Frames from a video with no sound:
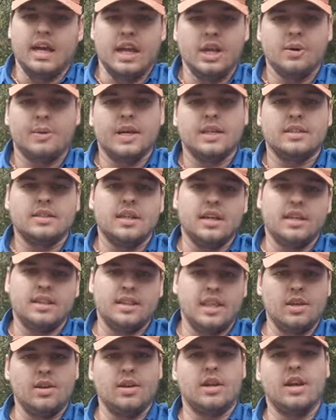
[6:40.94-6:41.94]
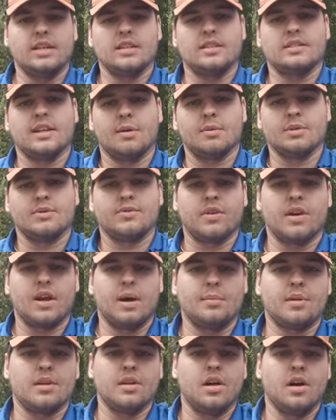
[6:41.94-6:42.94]
Anyways, thank you guys as always for
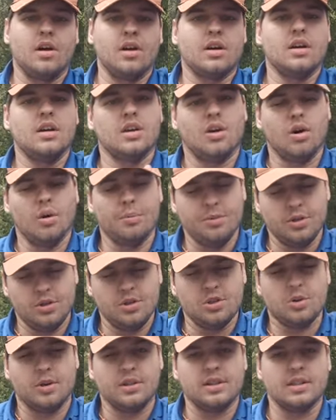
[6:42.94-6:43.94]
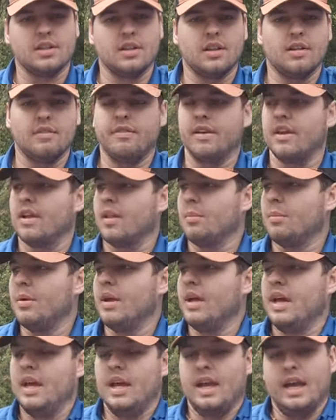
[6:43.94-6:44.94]
coming along. Hope you enjoyed this little film.
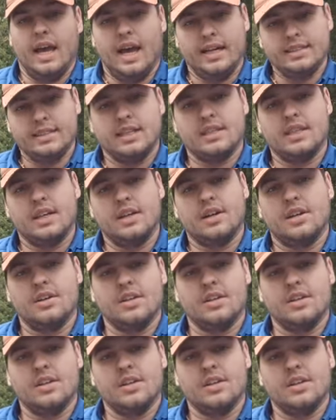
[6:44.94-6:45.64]
As I said